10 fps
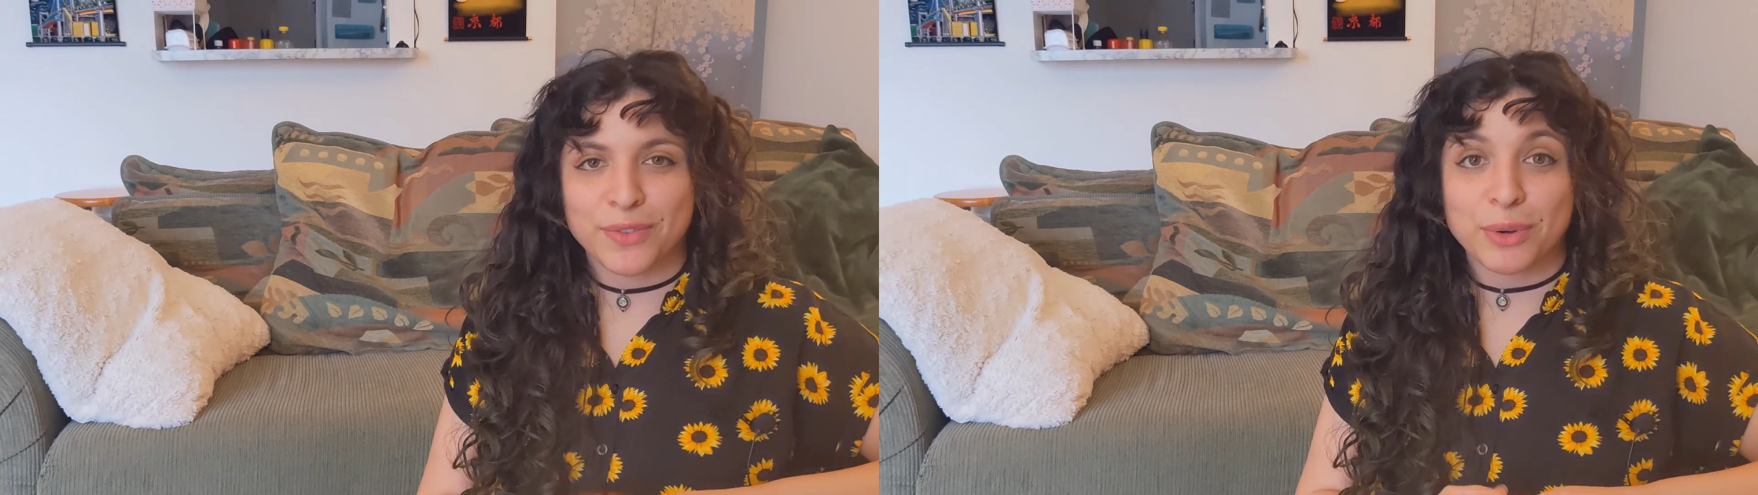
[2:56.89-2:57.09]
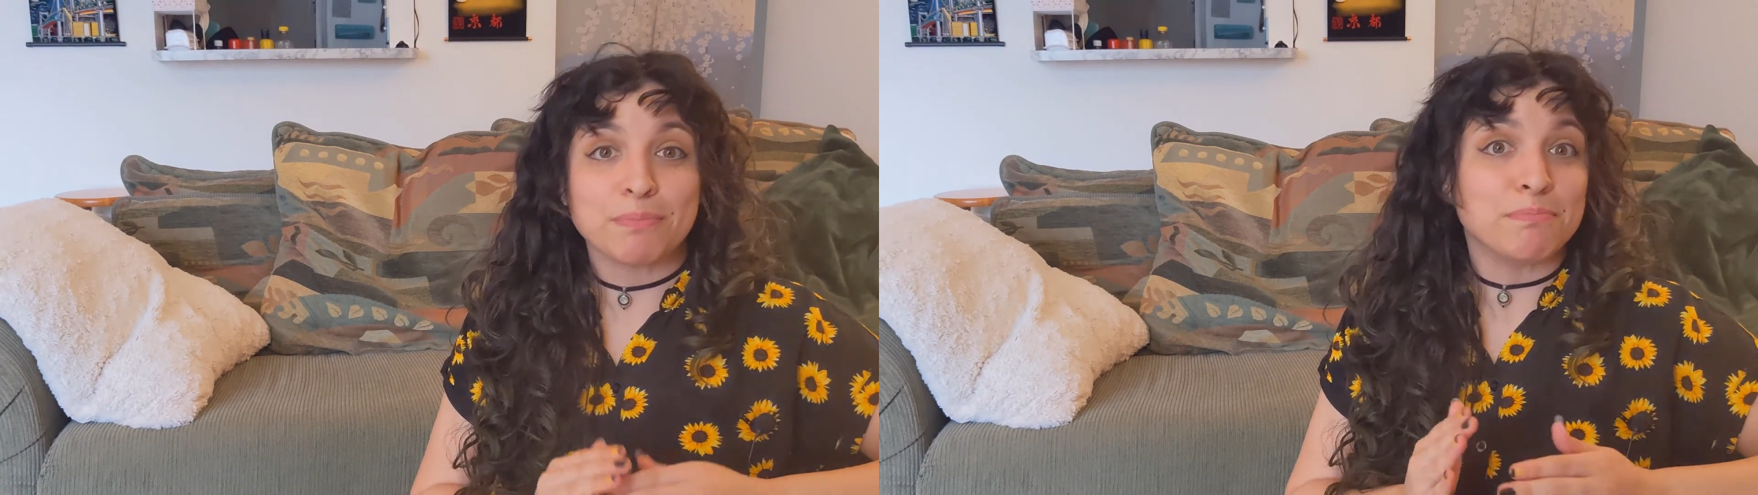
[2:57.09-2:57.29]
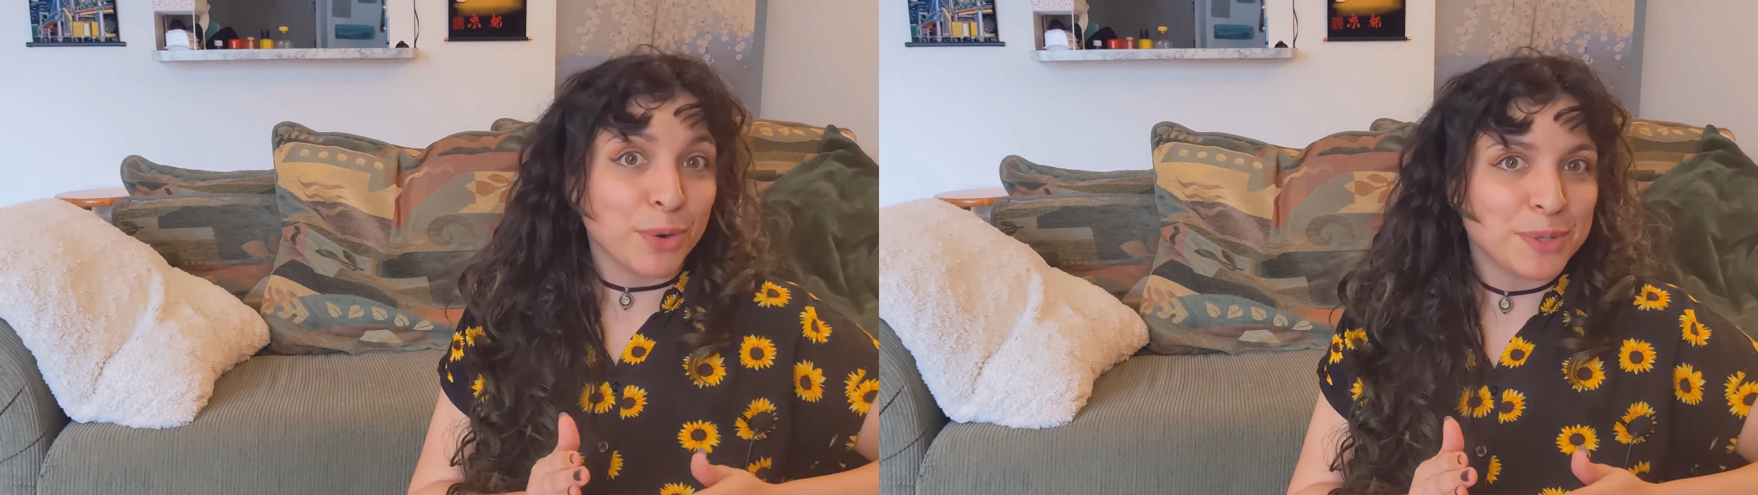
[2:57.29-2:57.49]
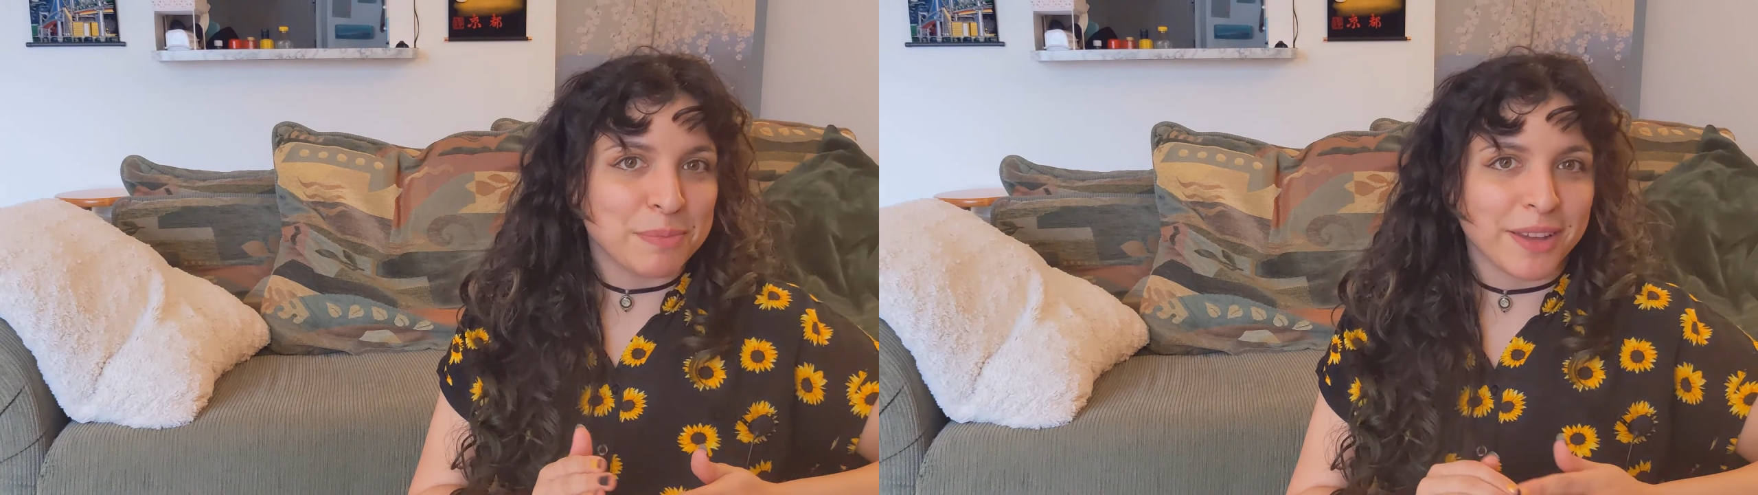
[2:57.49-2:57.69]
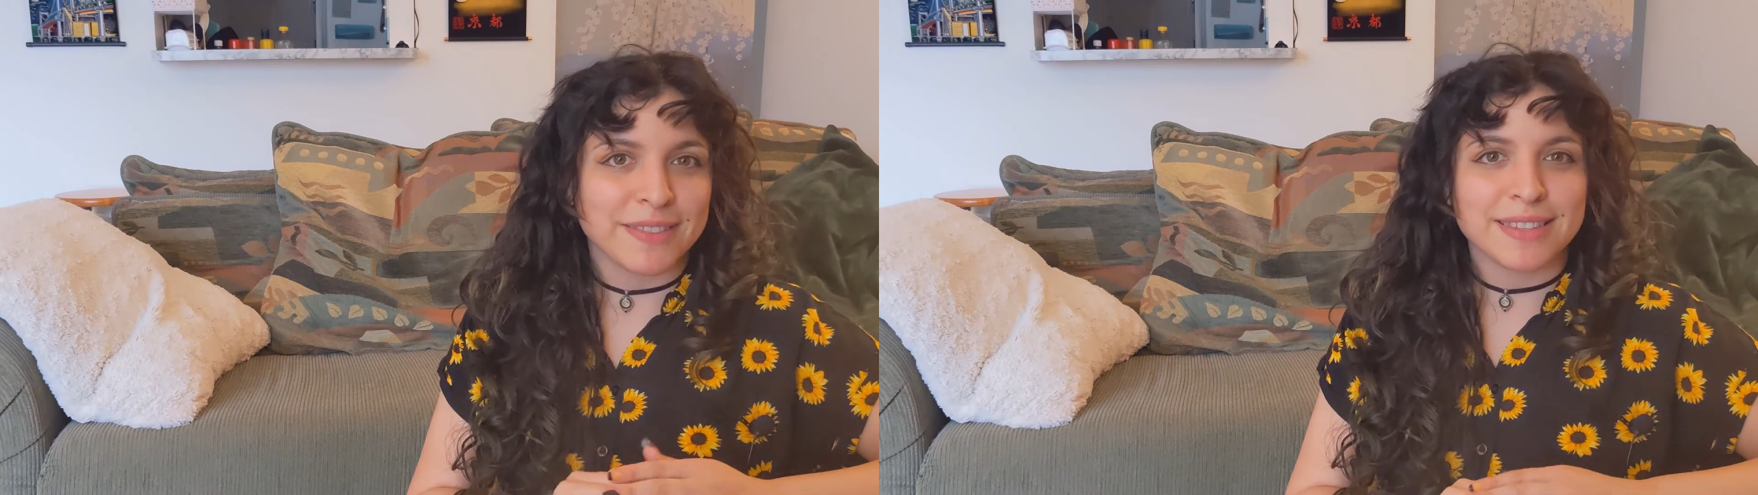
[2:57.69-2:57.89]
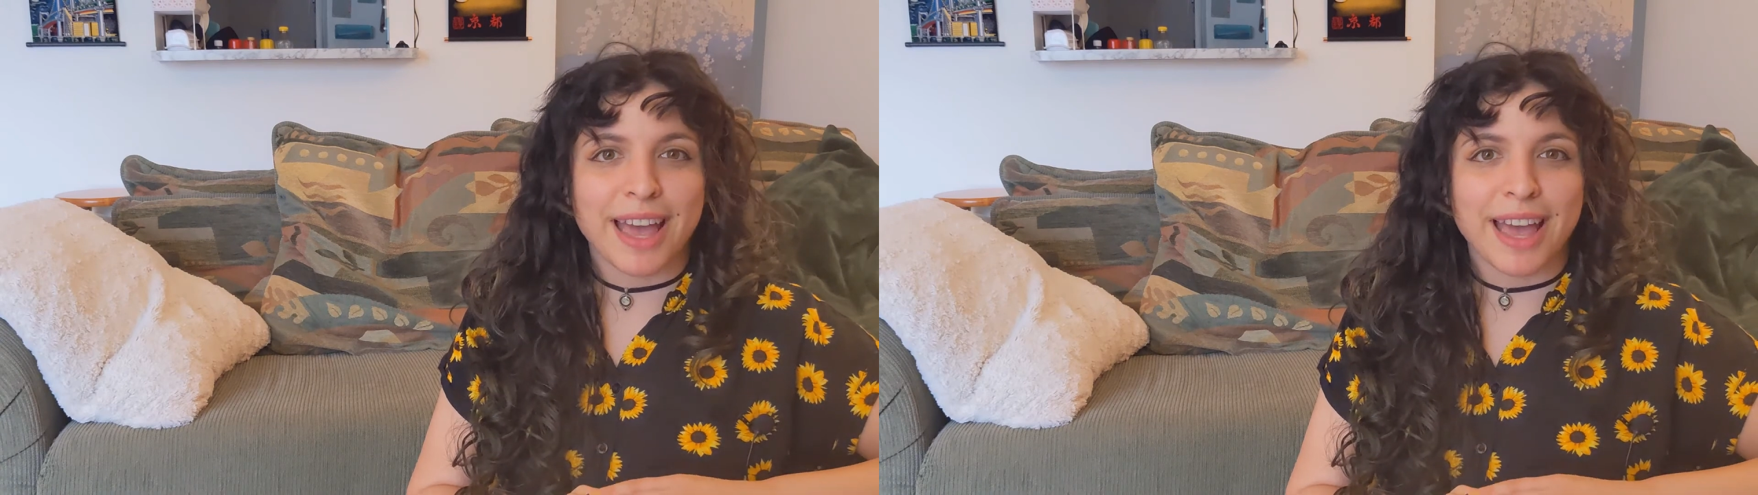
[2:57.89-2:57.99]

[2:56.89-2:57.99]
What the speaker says: for most months,